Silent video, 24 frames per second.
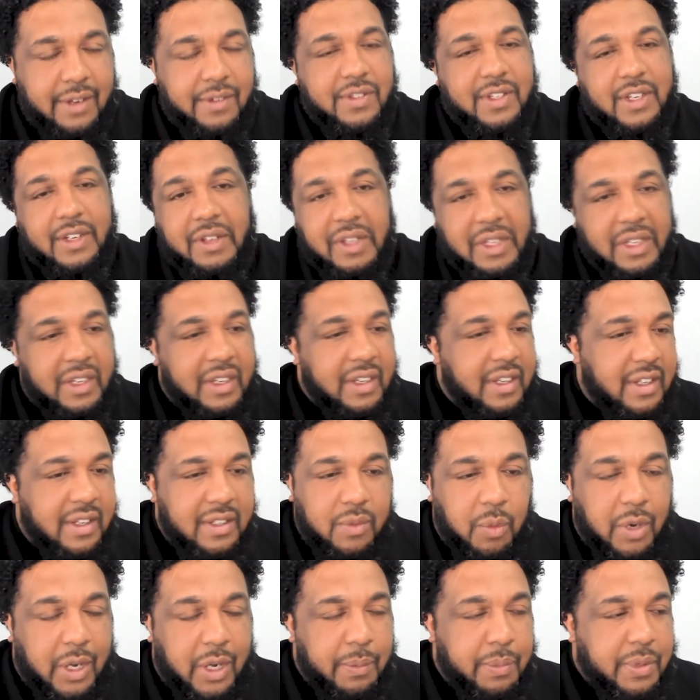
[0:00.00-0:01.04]
I've said
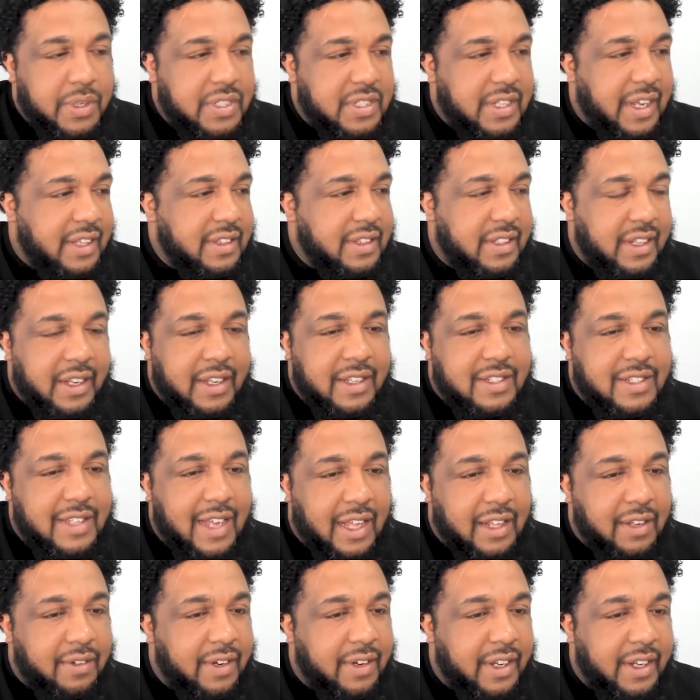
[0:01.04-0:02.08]
1% in a
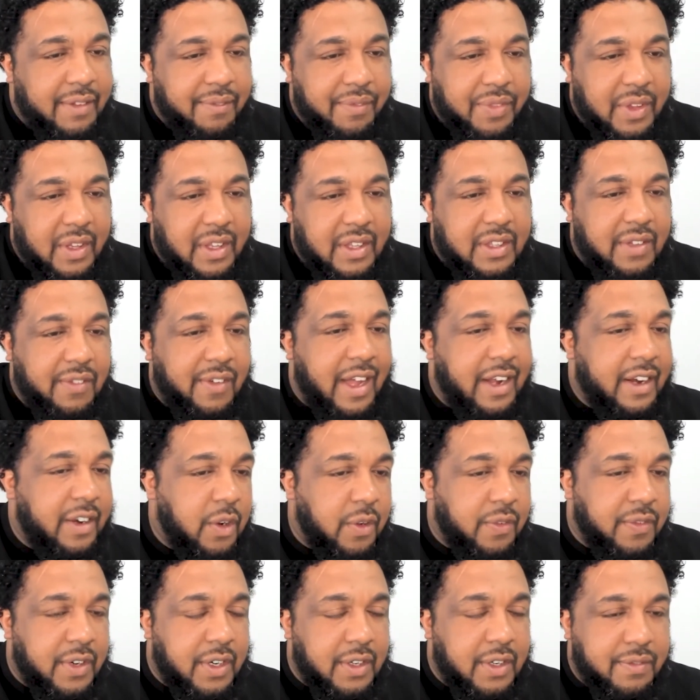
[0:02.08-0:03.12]
salary divided
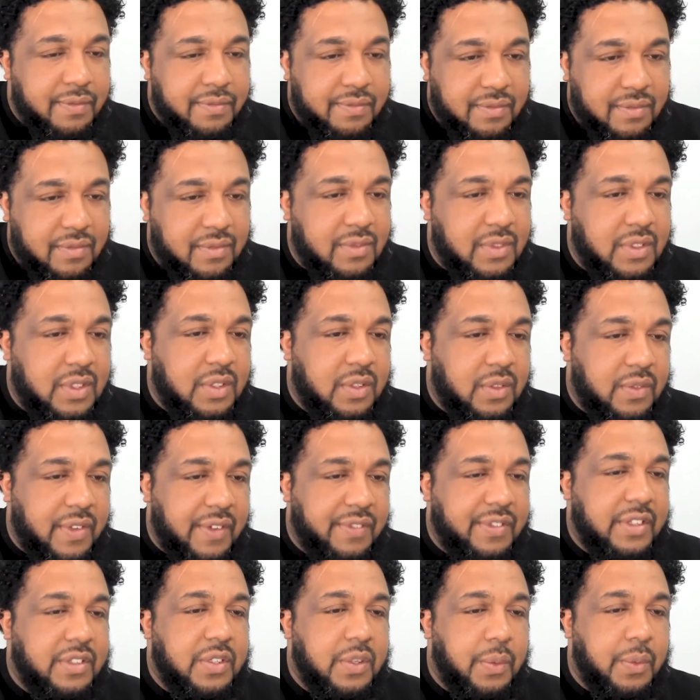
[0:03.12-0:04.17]
over
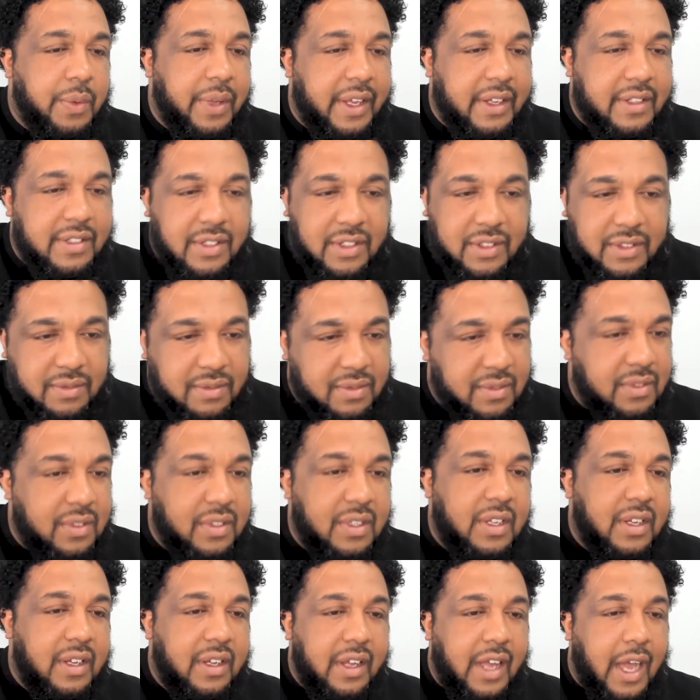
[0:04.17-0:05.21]
52 weeks or
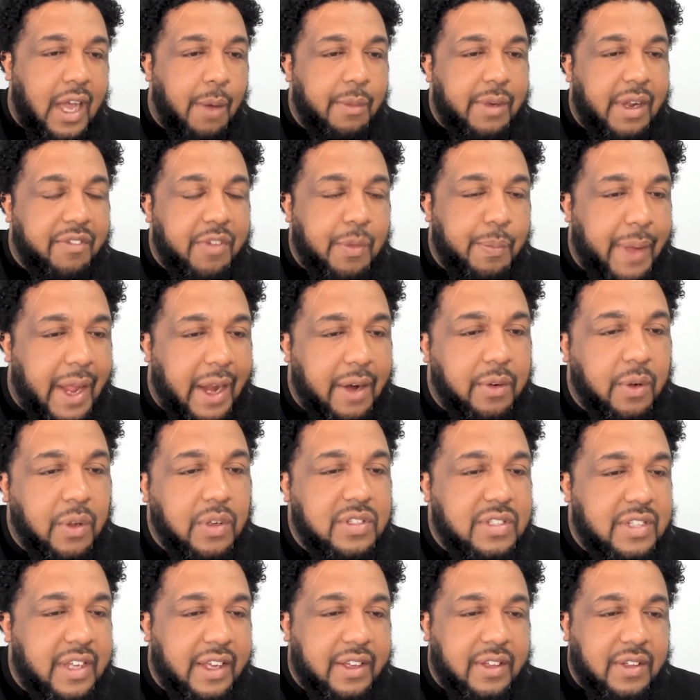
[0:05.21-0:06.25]
how many ever payroll
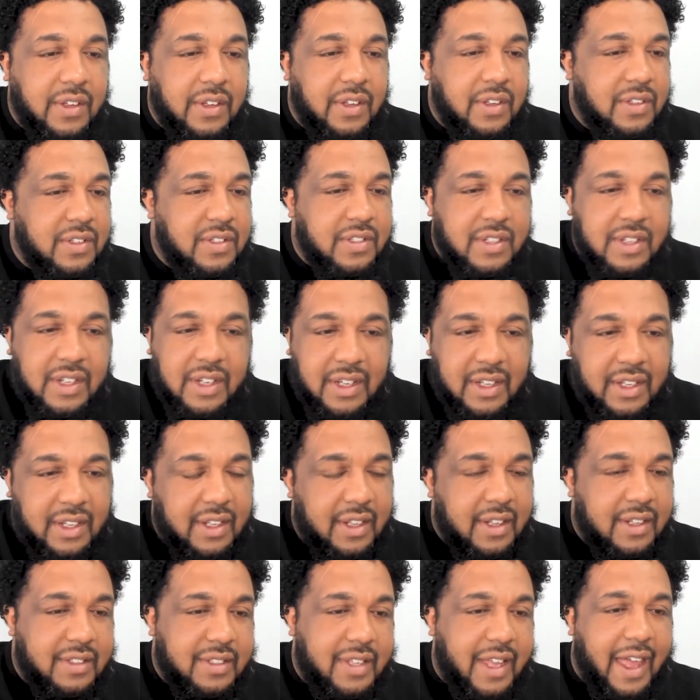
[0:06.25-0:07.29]
cycles,
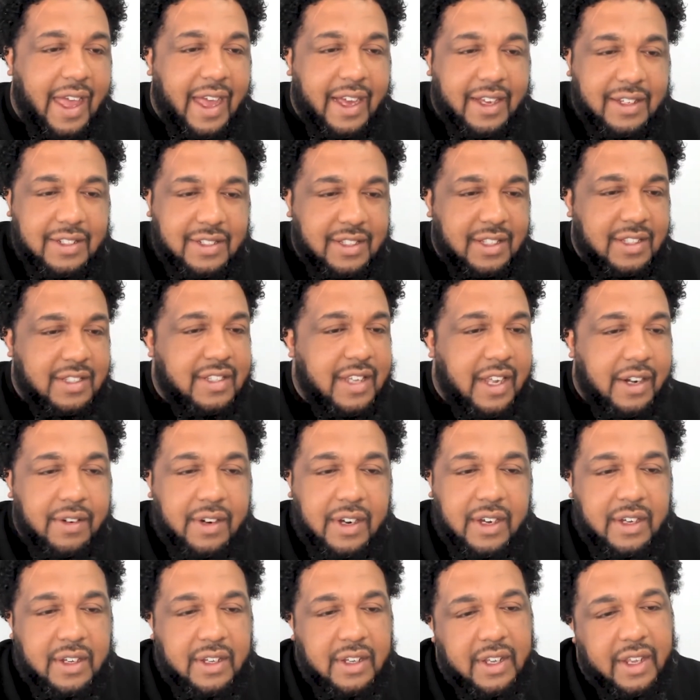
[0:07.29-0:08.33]
taxed,
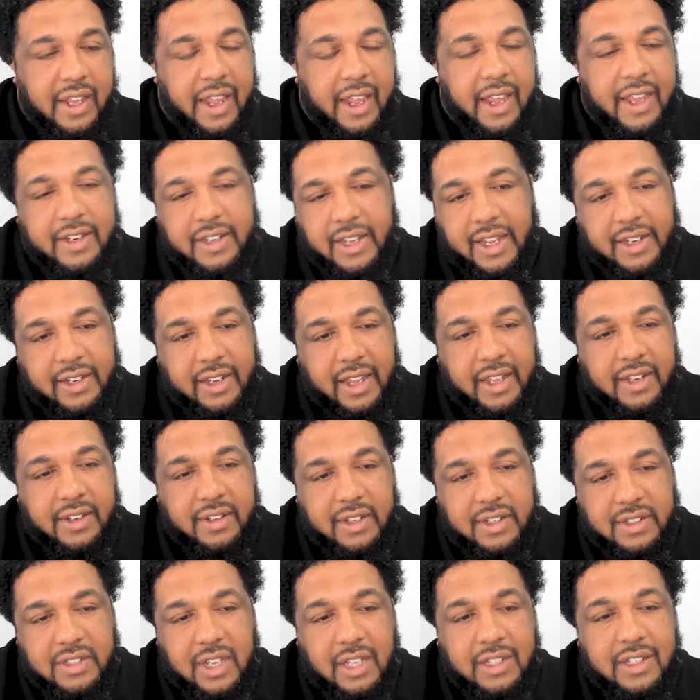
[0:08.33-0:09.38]
etc.
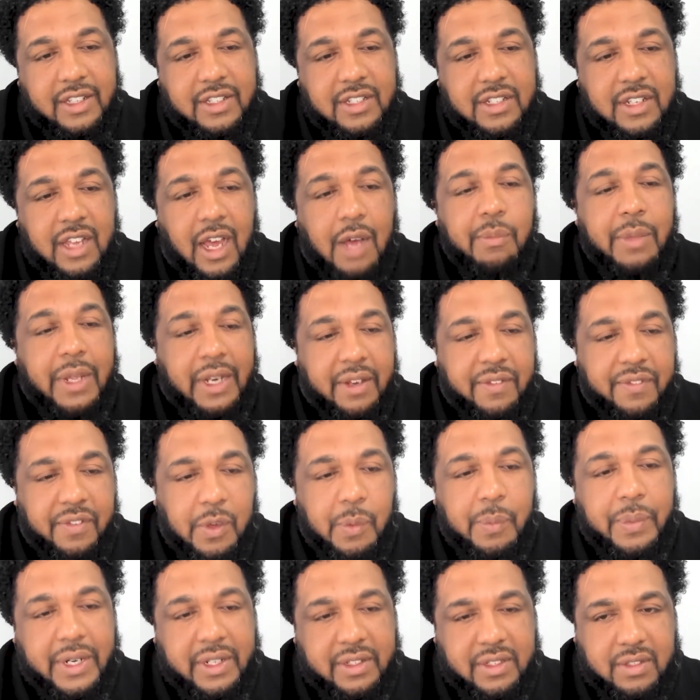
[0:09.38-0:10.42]
It's not that it's not
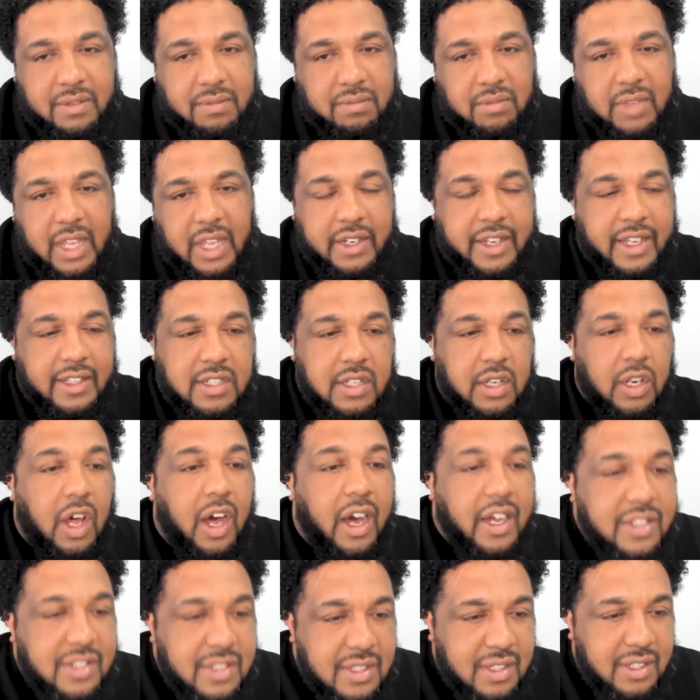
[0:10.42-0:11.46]
meaningful, but it gets
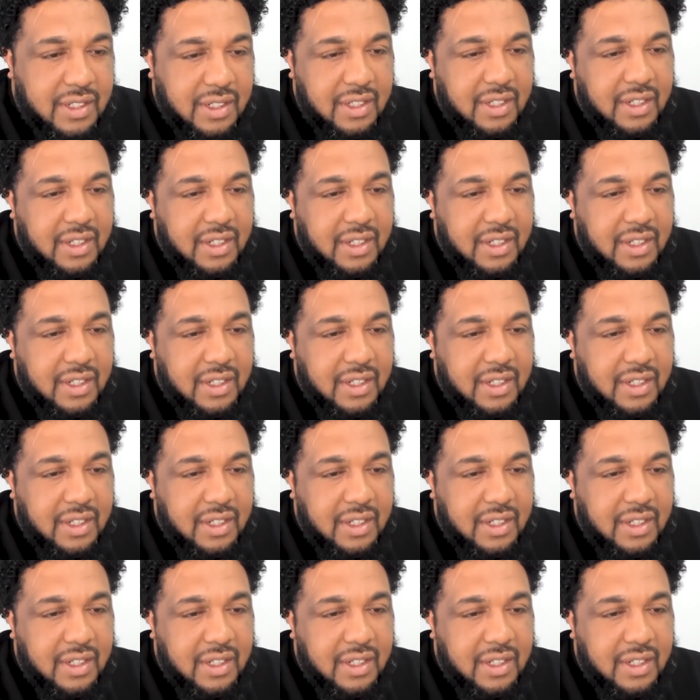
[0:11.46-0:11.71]
lost.